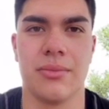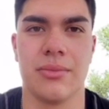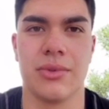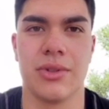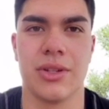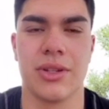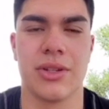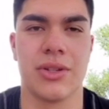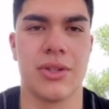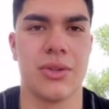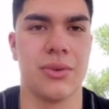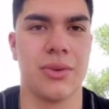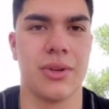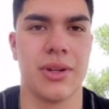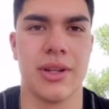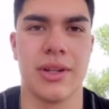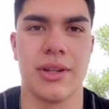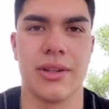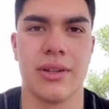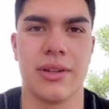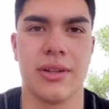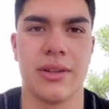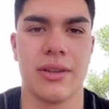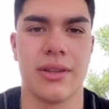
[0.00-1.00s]
just do it
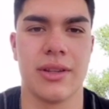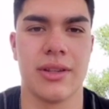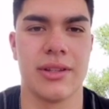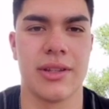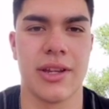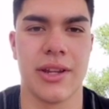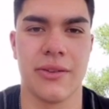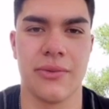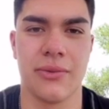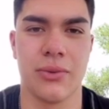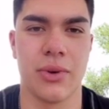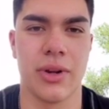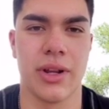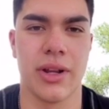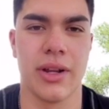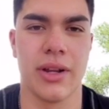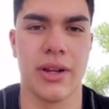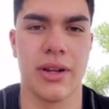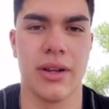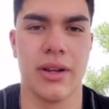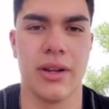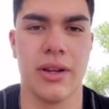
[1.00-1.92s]
the safe way.